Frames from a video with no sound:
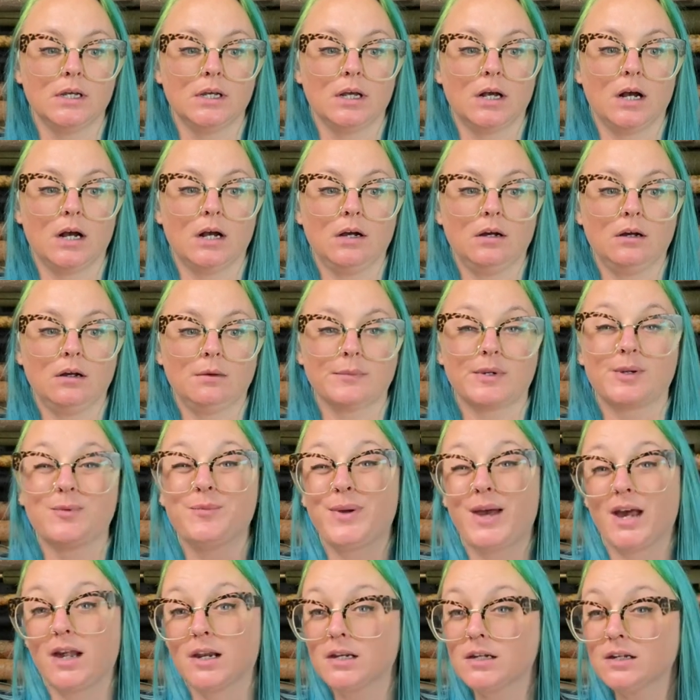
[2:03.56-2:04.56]
um,
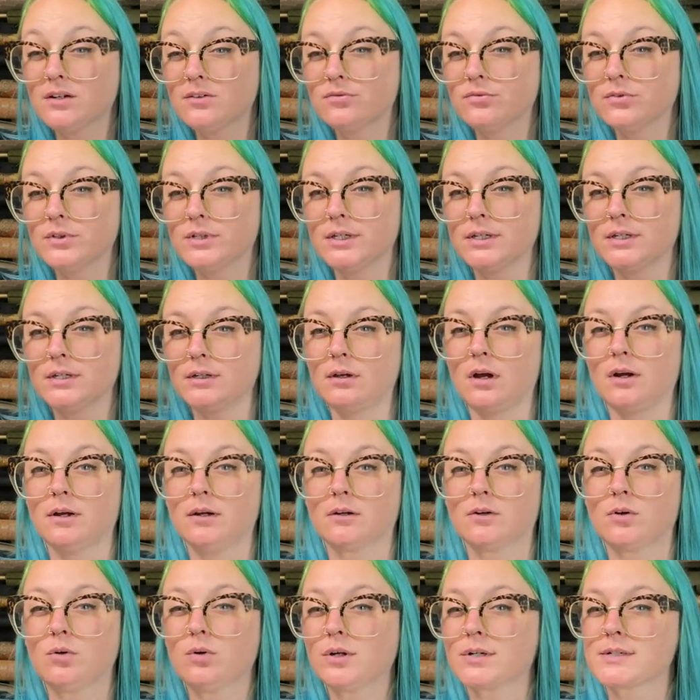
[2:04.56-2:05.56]
competitively. Uh,
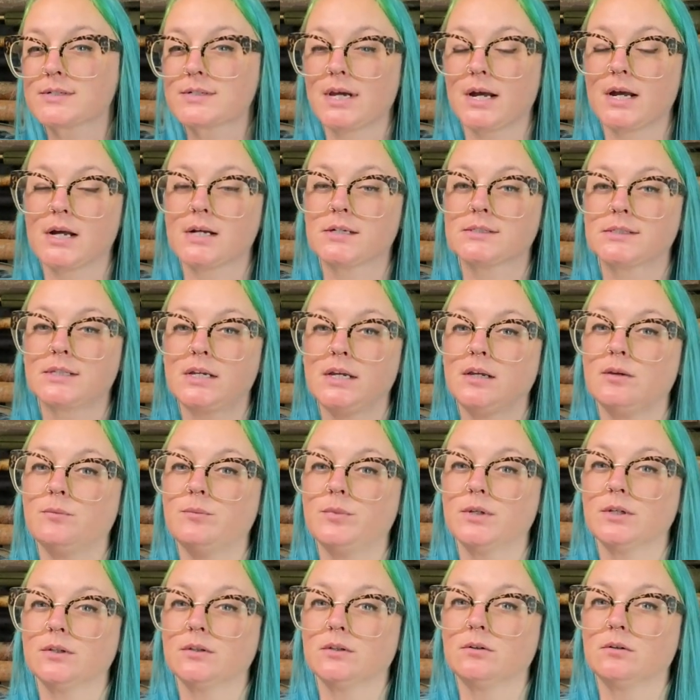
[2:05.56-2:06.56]
cork tags can
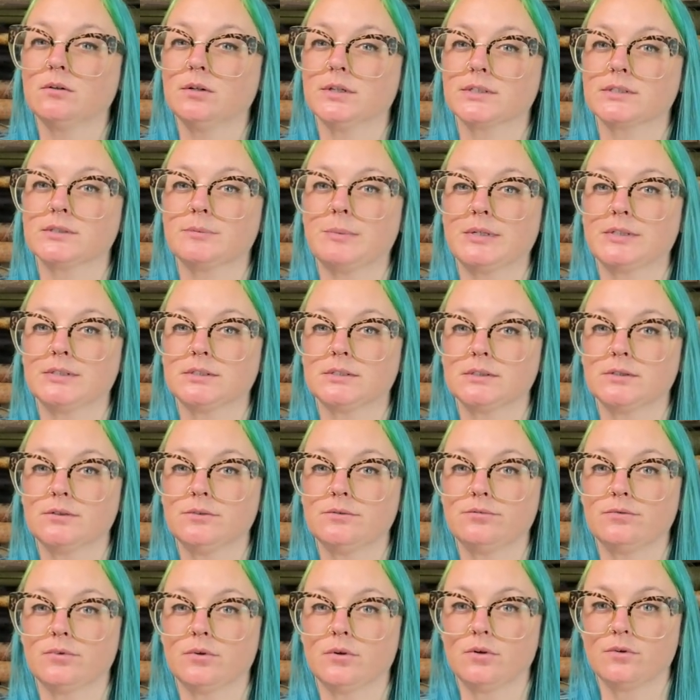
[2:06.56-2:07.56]
be a little
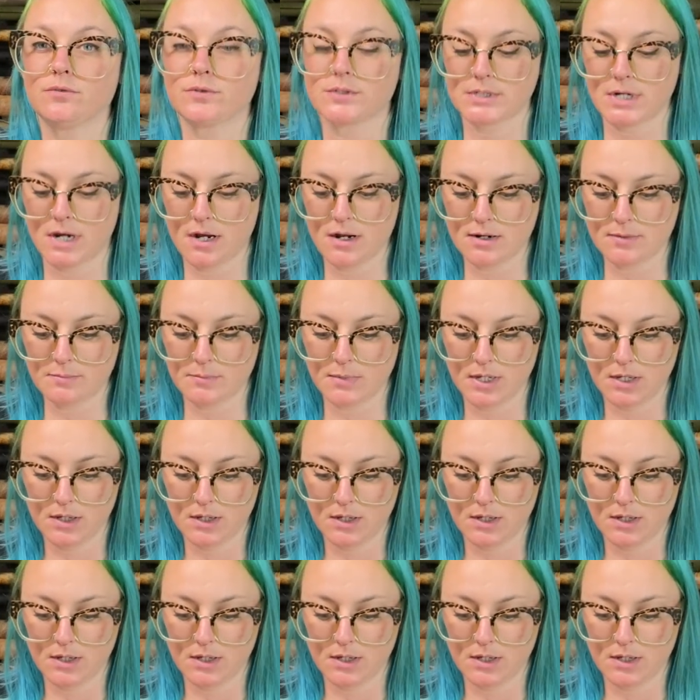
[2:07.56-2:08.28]
expensive over time.